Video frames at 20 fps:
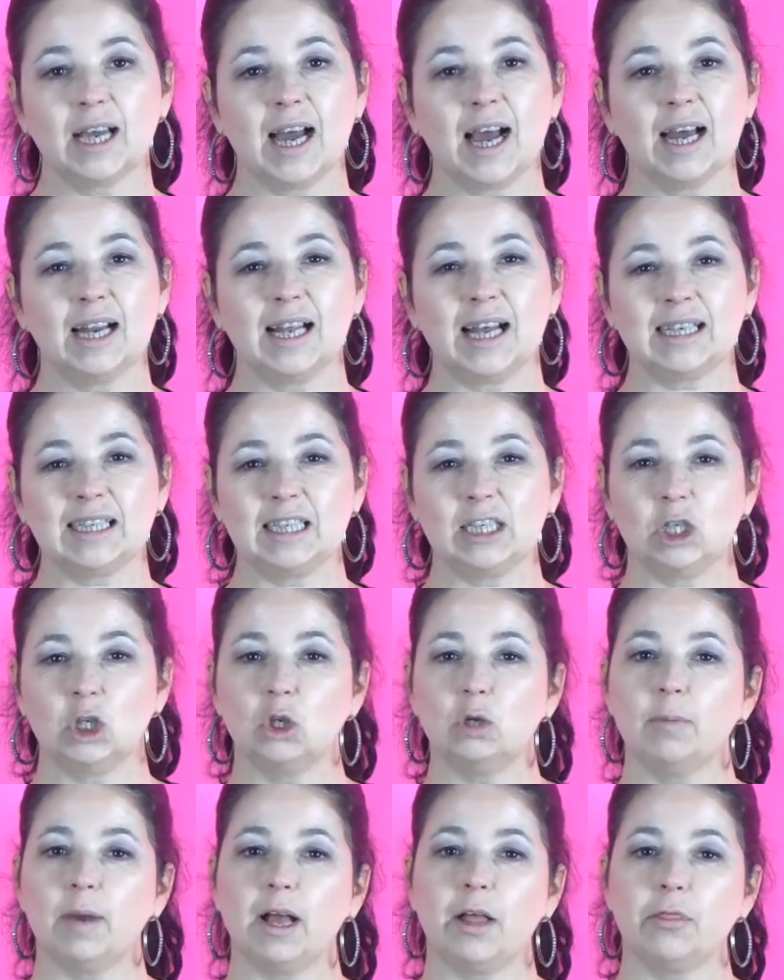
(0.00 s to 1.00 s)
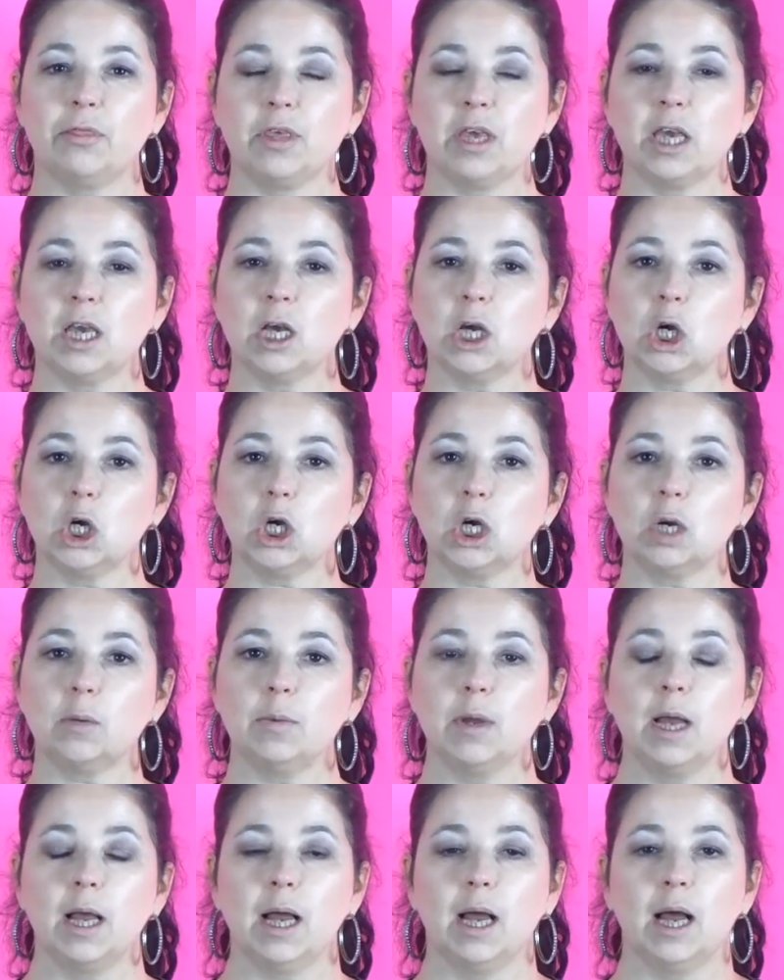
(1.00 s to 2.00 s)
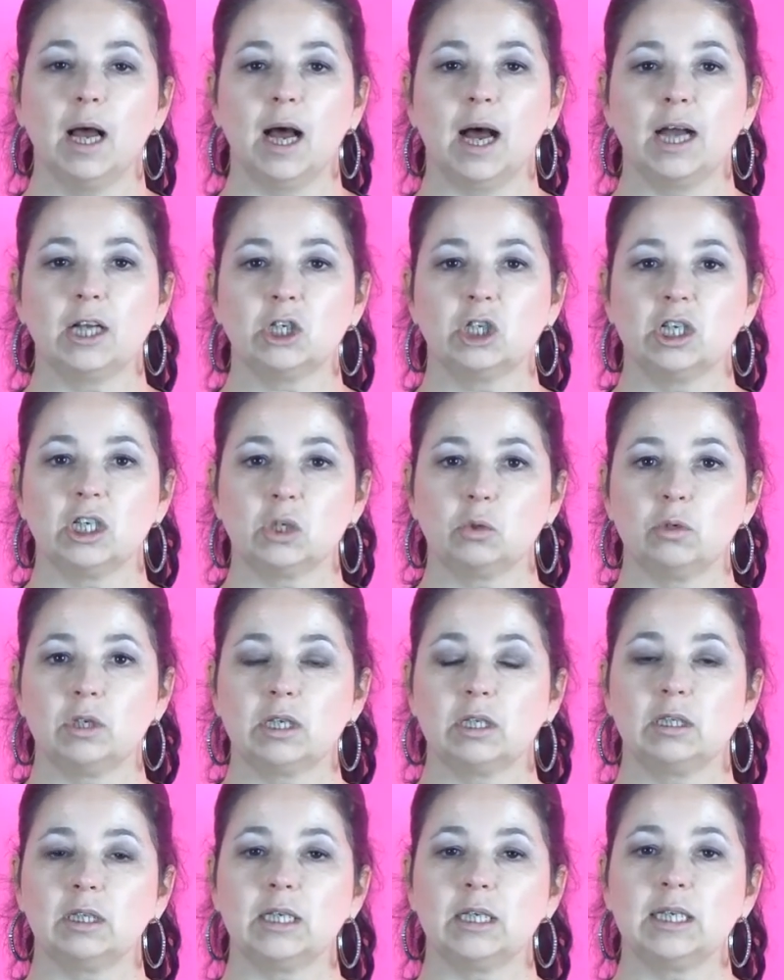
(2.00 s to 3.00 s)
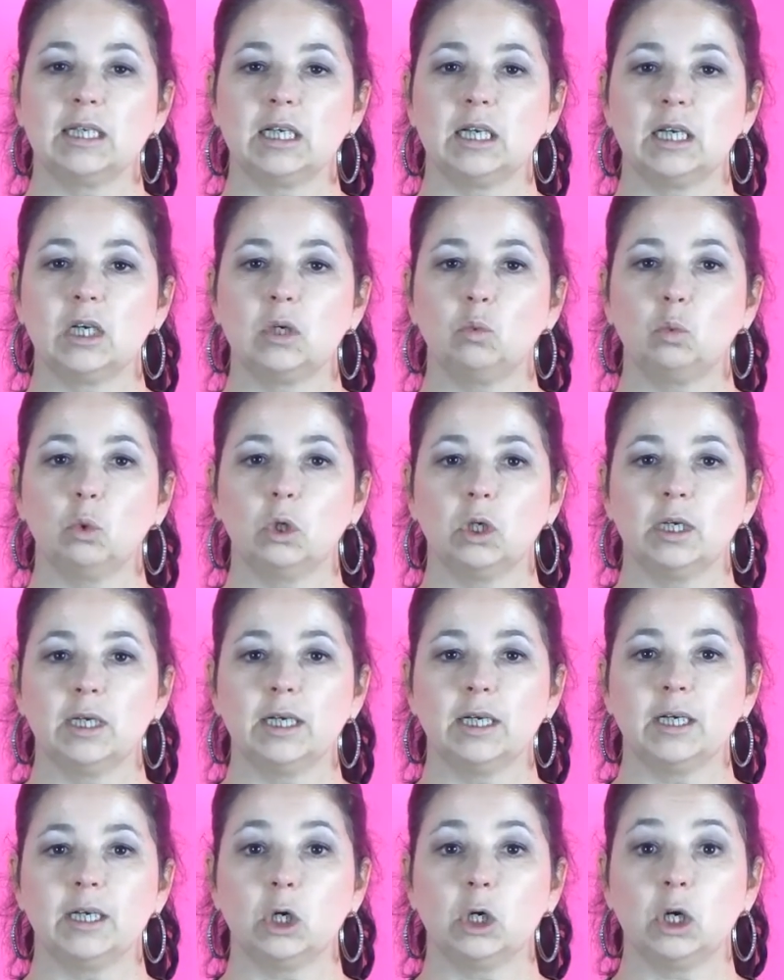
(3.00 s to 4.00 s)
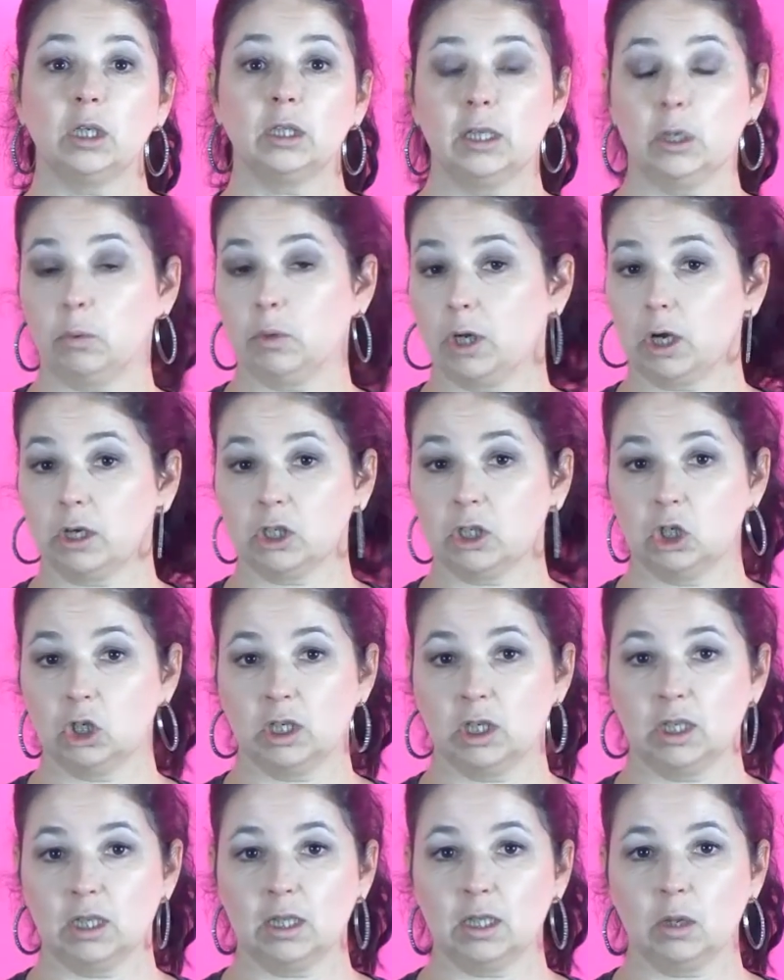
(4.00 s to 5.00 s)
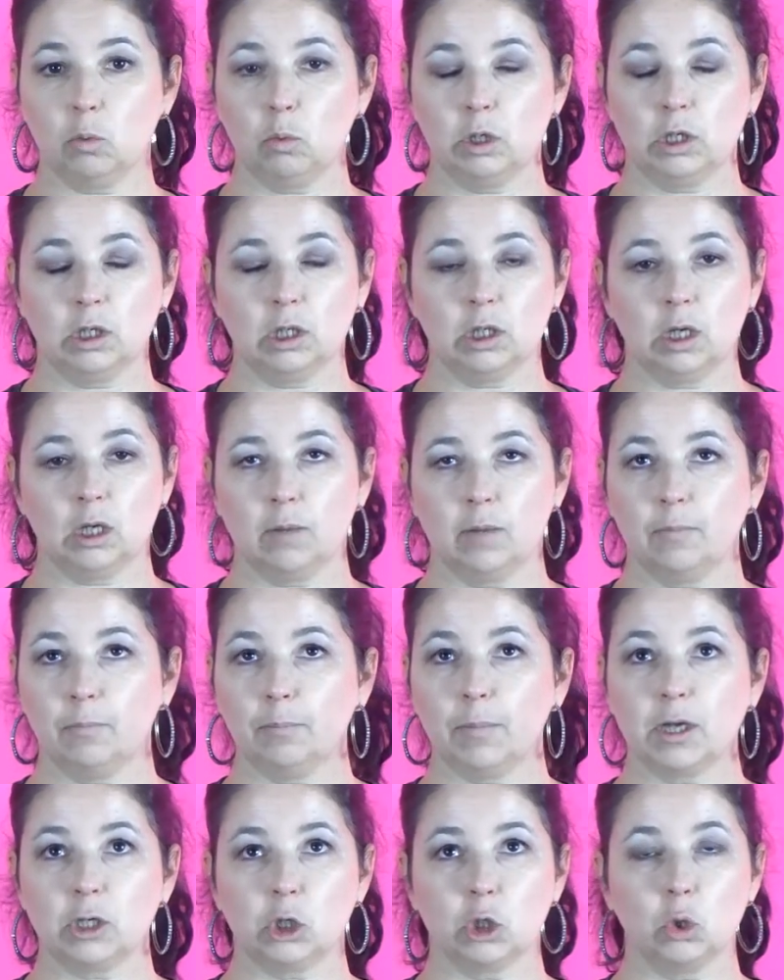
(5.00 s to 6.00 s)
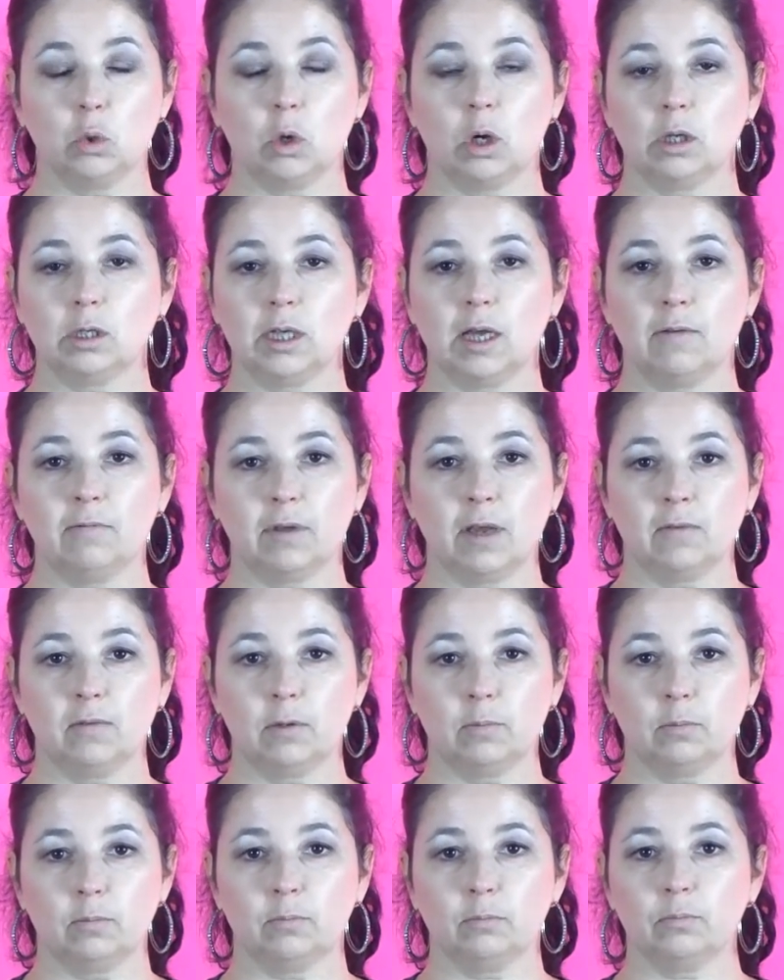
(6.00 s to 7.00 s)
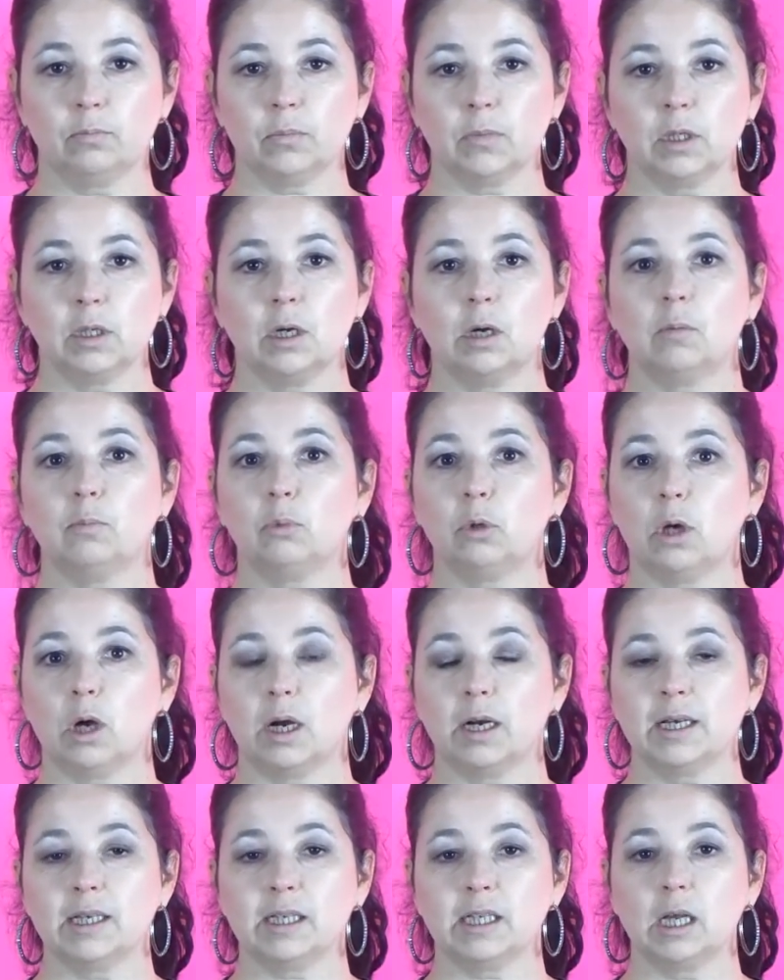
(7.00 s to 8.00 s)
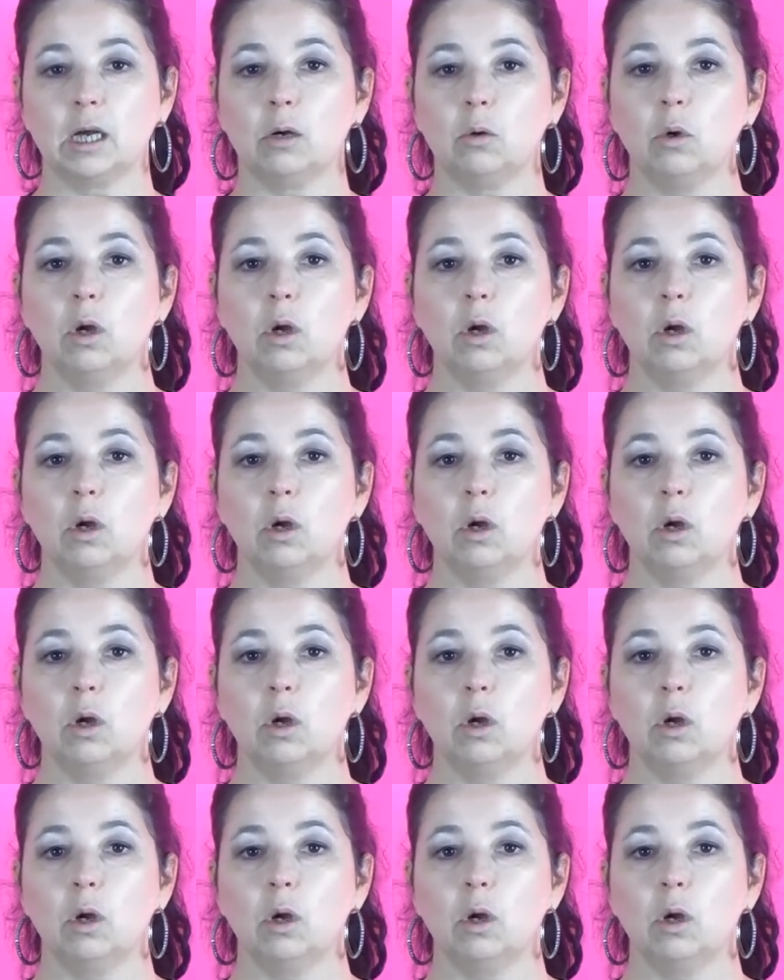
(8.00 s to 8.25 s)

kind of like tell you about them. I've just recently done one on liquid oxygen, which my two all-time favorite, products. So